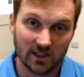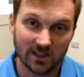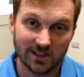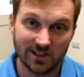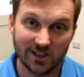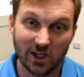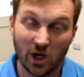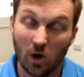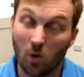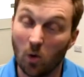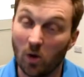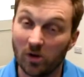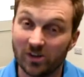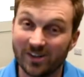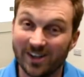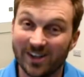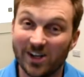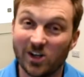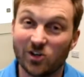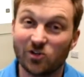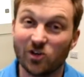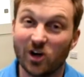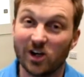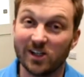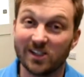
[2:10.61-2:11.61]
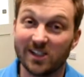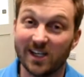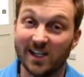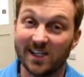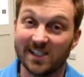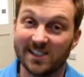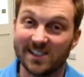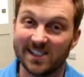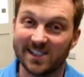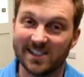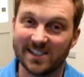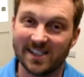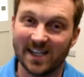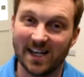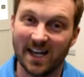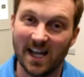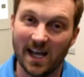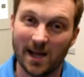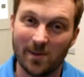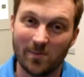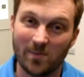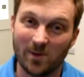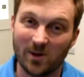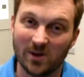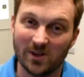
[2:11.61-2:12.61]
No one's going to drug test a
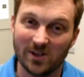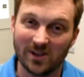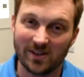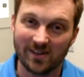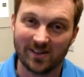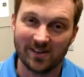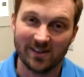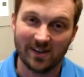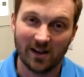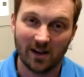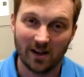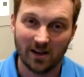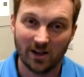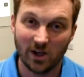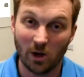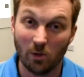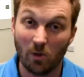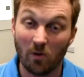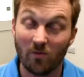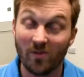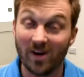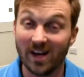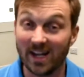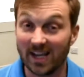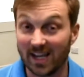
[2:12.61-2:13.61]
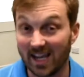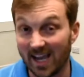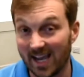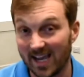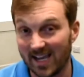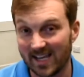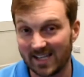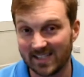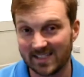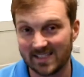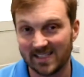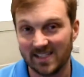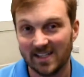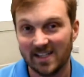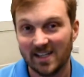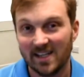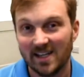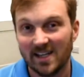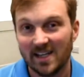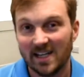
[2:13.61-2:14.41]
celeb because no one really cares,